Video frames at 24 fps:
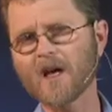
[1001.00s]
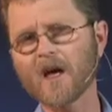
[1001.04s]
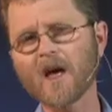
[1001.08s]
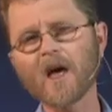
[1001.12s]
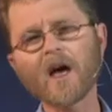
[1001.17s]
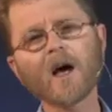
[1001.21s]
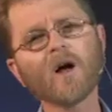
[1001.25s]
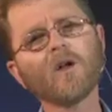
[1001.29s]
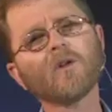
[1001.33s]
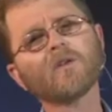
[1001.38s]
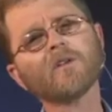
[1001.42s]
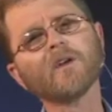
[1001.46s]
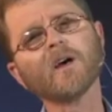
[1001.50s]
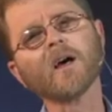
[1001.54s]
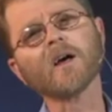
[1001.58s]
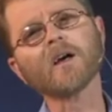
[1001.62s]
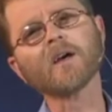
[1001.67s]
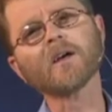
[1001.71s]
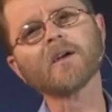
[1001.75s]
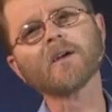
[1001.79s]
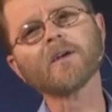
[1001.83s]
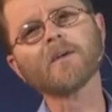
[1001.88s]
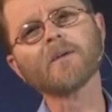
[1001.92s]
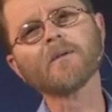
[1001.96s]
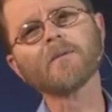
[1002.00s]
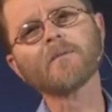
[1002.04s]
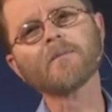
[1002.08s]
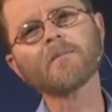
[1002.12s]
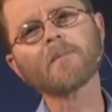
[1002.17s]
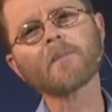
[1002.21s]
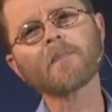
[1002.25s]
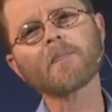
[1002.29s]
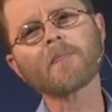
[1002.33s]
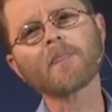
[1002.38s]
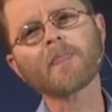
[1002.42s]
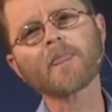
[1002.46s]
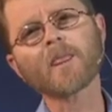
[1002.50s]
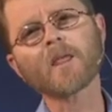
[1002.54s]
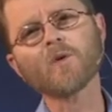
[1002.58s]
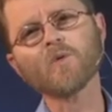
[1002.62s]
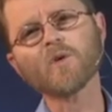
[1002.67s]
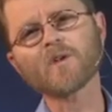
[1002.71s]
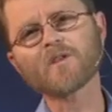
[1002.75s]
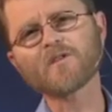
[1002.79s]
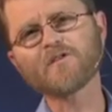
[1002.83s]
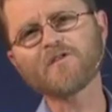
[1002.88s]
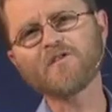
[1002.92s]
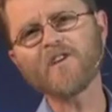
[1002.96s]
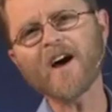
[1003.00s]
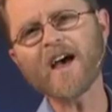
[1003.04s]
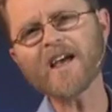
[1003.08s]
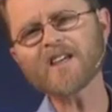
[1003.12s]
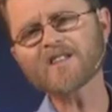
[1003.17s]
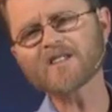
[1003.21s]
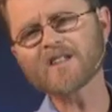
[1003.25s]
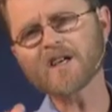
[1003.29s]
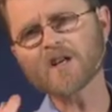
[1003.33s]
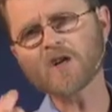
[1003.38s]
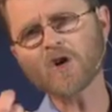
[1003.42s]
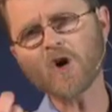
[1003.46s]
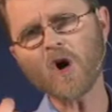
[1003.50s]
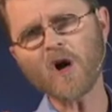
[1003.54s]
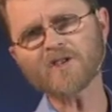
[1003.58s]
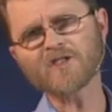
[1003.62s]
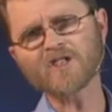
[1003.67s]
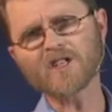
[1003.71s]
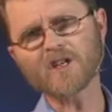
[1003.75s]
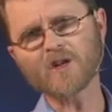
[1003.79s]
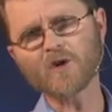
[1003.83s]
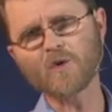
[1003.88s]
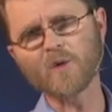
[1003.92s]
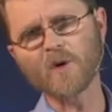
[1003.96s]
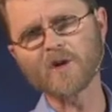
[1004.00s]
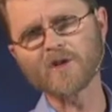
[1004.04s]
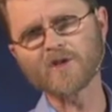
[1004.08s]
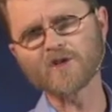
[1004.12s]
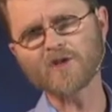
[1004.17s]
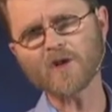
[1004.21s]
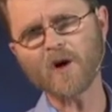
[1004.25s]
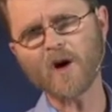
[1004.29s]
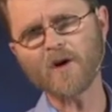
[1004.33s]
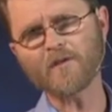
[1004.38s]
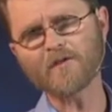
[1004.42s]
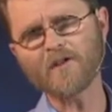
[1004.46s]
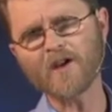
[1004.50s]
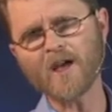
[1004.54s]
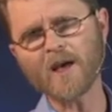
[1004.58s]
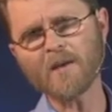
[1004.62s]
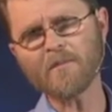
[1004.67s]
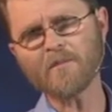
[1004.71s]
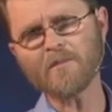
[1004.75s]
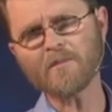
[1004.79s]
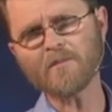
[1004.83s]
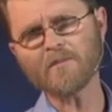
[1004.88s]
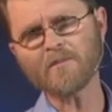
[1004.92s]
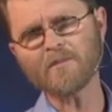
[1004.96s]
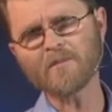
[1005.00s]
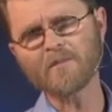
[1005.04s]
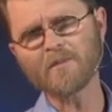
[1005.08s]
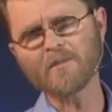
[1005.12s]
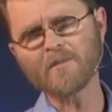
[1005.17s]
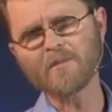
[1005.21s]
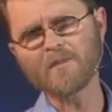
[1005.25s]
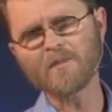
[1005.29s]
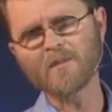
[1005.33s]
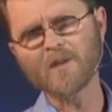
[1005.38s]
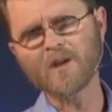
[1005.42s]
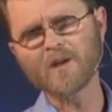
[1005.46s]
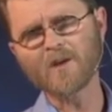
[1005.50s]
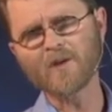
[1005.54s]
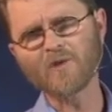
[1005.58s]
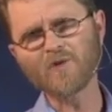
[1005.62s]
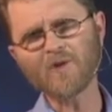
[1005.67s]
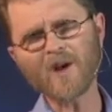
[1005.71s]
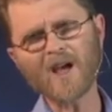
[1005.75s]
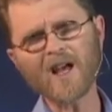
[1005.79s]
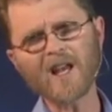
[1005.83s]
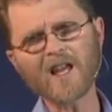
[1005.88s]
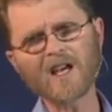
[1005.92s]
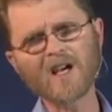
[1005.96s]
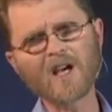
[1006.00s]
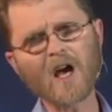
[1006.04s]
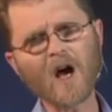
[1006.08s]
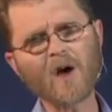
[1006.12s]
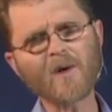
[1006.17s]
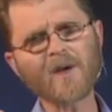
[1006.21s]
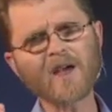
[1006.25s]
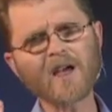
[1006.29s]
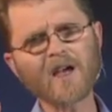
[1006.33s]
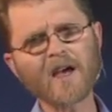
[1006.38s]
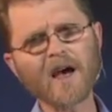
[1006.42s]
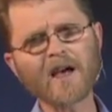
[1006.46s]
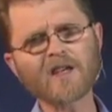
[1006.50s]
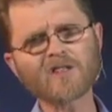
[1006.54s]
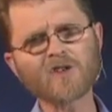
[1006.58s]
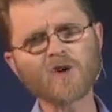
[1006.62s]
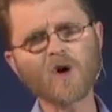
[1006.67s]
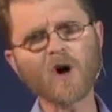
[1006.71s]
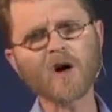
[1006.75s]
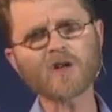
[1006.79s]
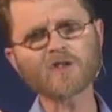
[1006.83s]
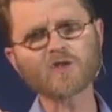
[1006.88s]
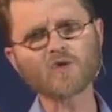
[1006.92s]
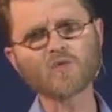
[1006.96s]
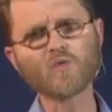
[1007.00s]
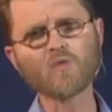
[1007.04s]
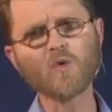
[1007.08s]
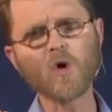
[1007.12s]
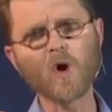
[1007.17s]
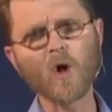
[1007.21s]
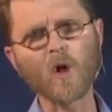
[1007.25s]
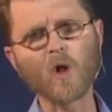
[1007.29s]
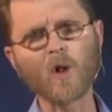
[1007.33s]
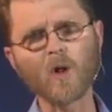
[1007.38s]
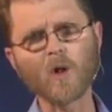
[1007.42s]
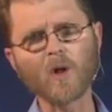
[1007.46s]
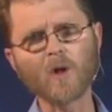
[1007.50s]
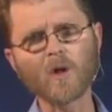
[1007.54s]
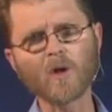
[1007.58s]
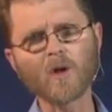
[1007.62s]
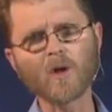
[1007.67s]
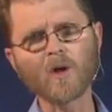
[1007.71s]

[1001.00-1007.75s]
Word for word: elder would face the consequence of him really going against God's will